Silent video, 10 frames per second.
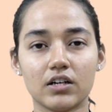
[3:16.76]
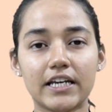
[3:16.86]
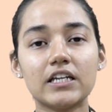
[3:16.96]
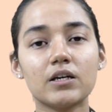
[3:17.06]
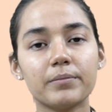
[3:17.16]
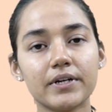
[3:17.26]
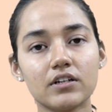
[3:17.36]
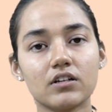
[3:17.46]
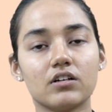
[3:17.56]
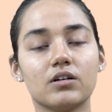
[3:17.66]

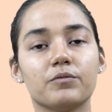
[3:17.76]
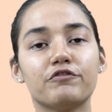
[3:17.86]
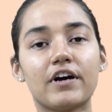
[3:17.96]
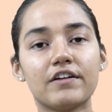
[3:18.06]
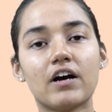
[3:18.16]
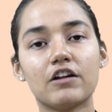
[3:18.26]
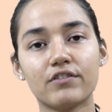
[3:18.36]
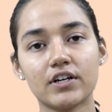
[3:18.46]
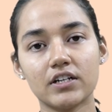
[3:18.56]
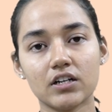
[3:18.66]
inhibit
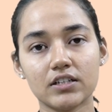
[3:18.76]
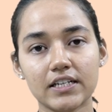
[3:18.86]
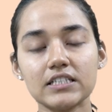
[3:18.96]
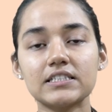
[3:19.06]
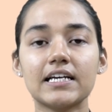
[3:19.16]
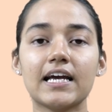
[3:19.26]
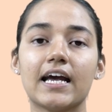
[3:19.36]
5-alpha reductase,